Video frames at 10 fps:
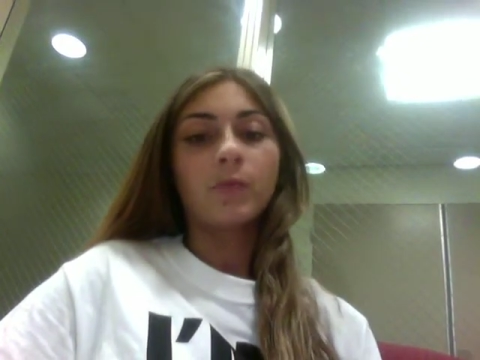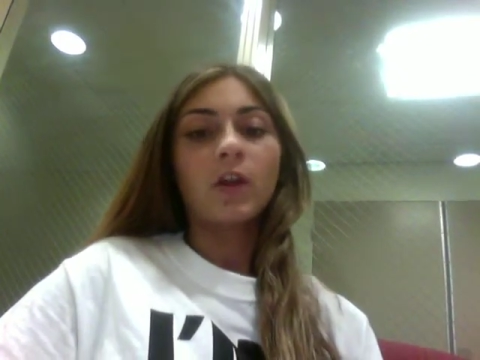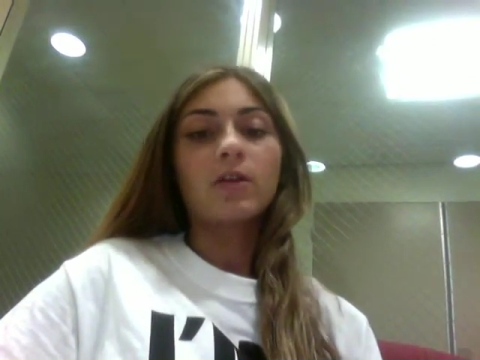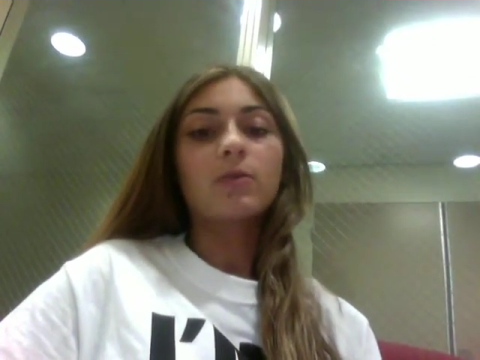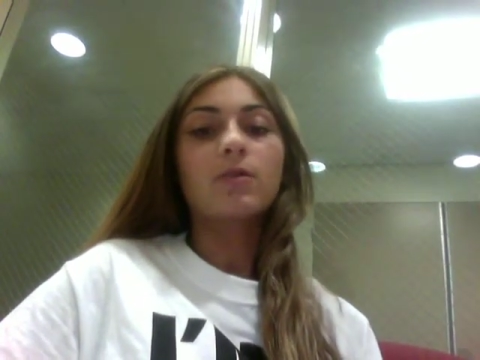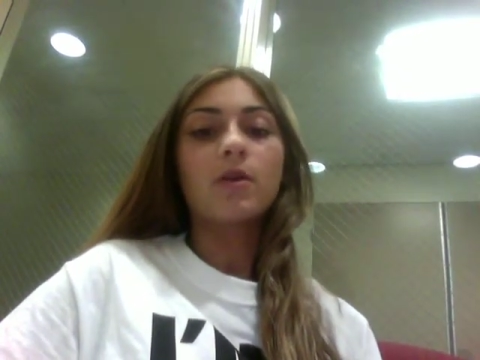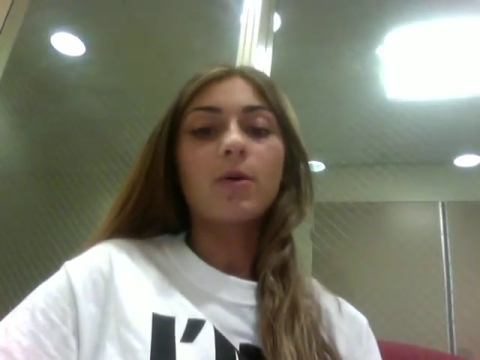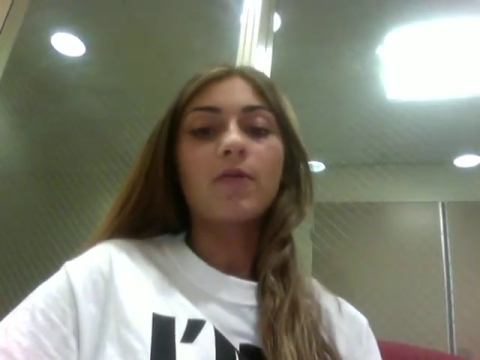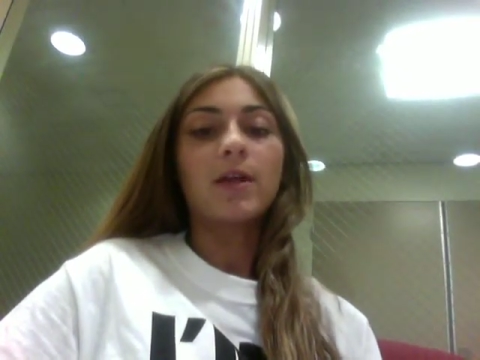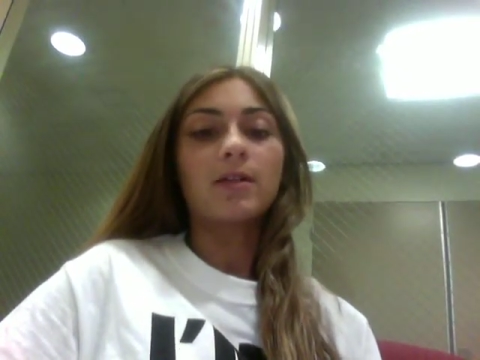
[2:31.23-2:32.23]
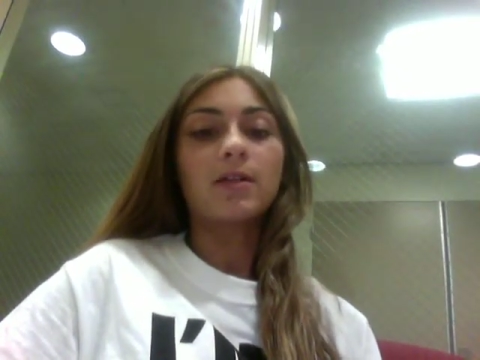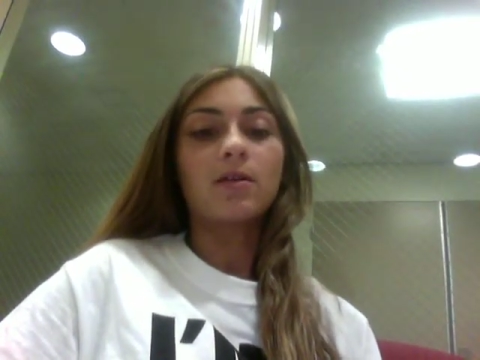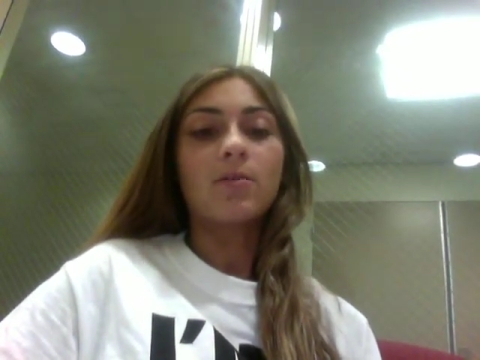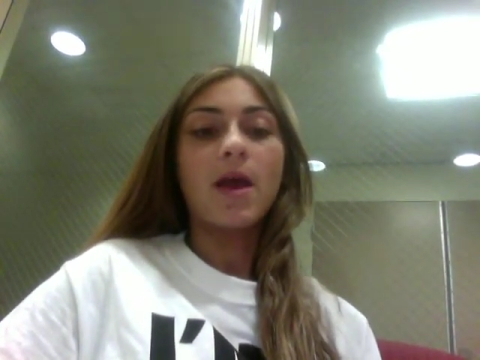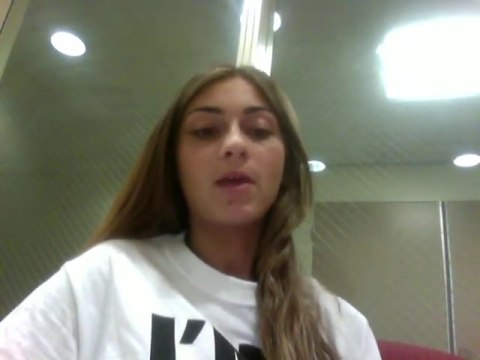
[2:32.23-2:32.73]
This will limit
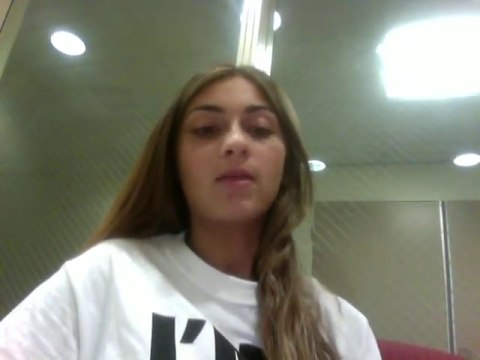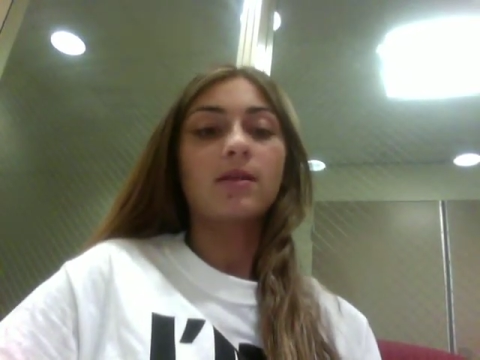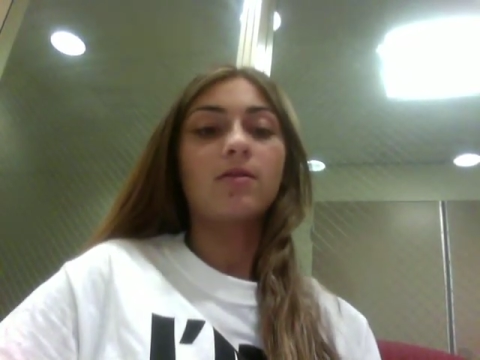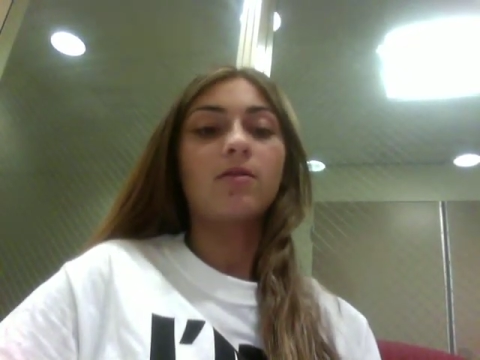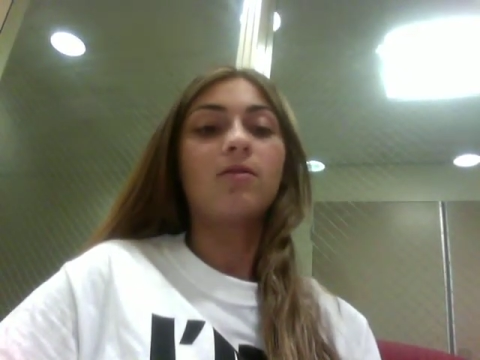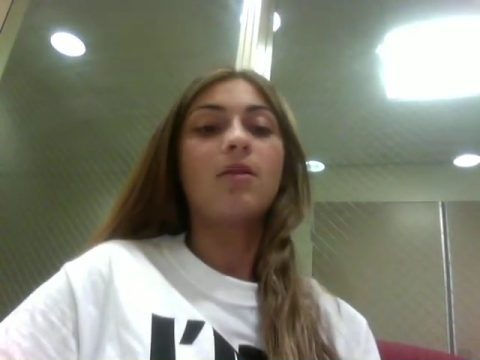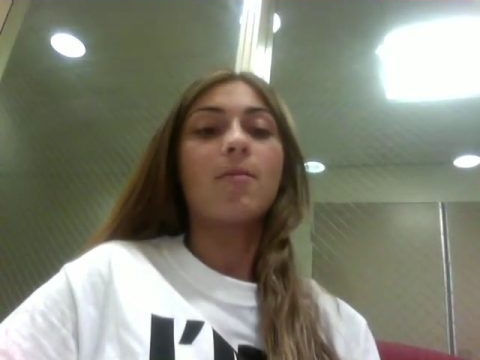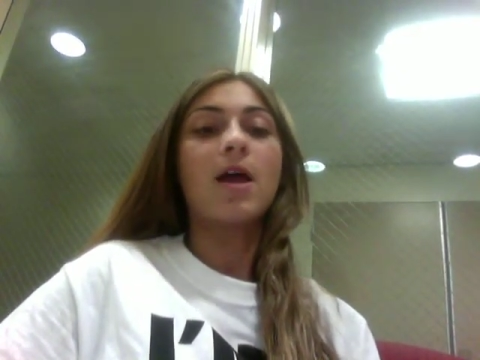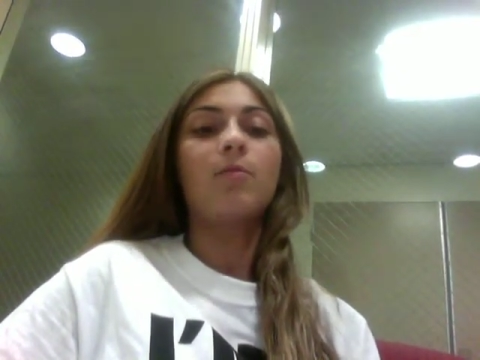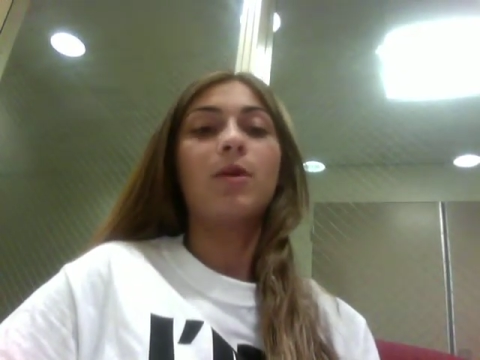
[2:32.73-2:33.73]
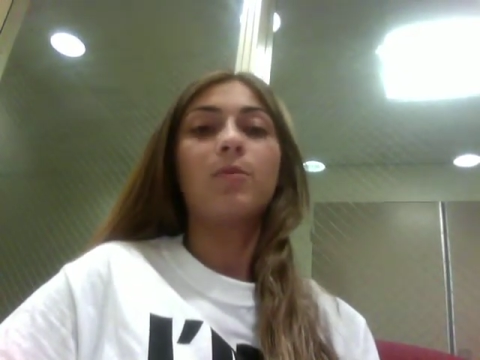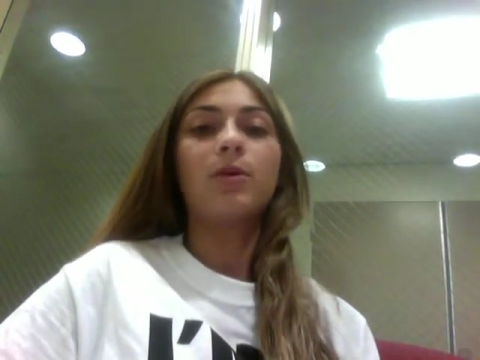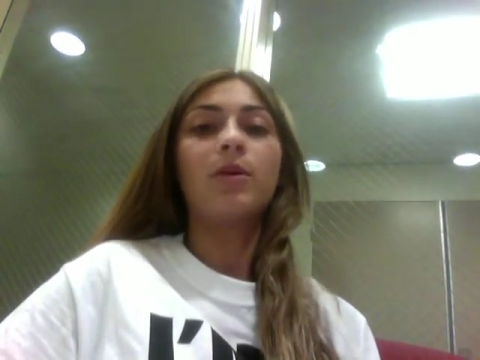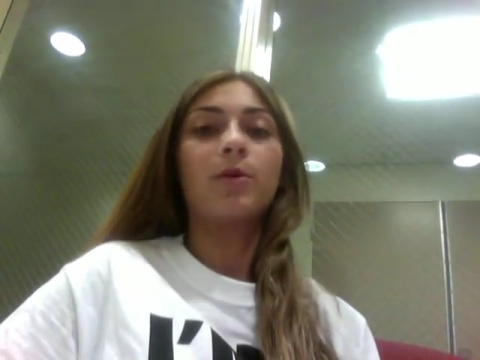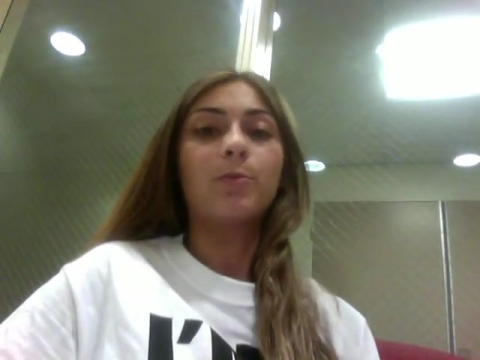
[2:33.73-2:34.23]
racism and lessen the amount of people
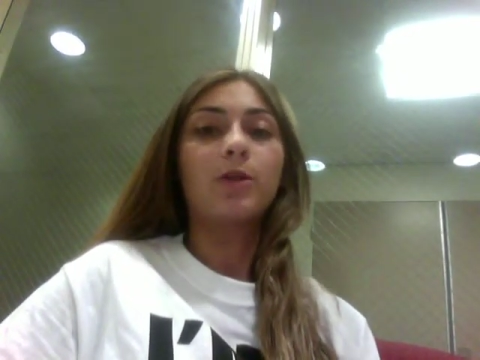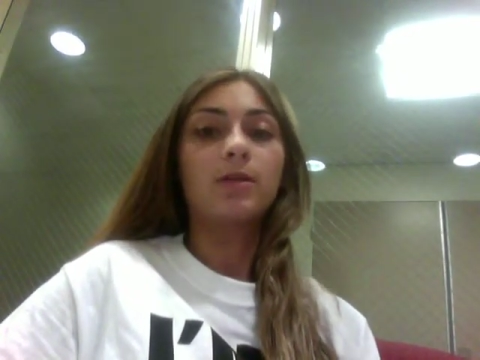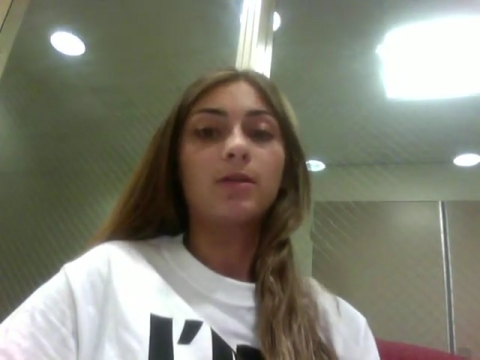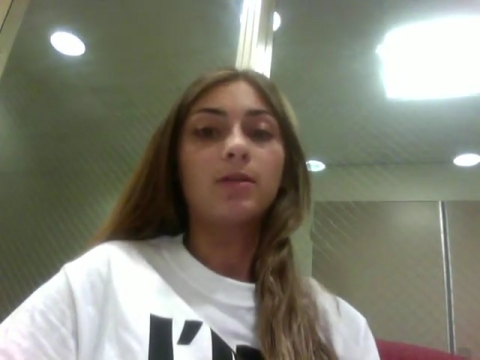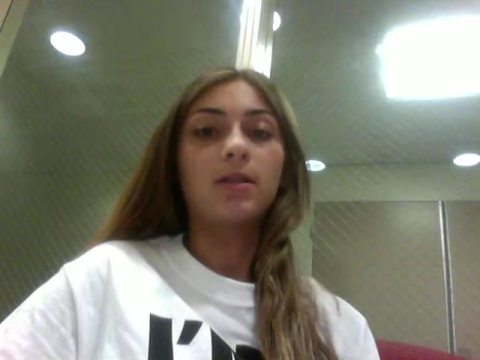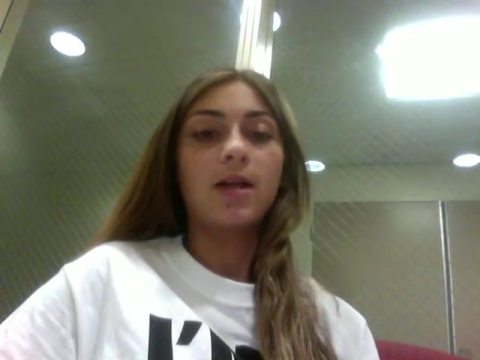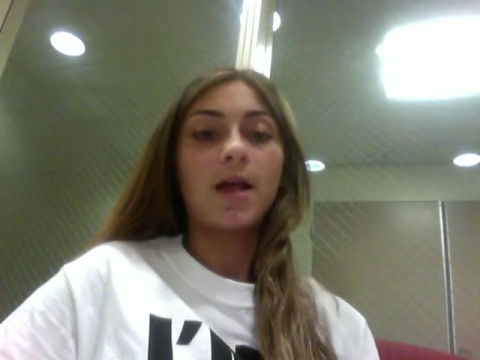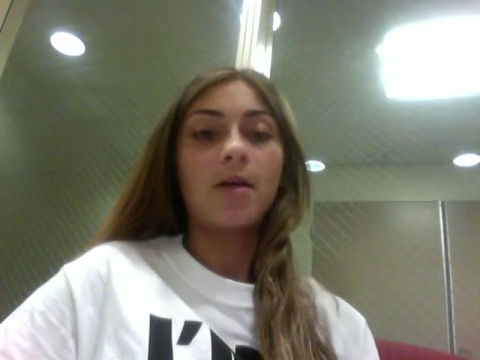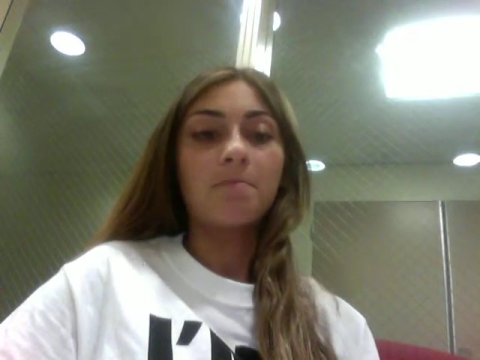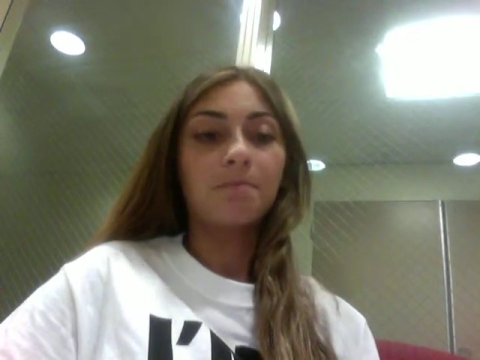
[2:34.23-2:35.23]
in our prisons today.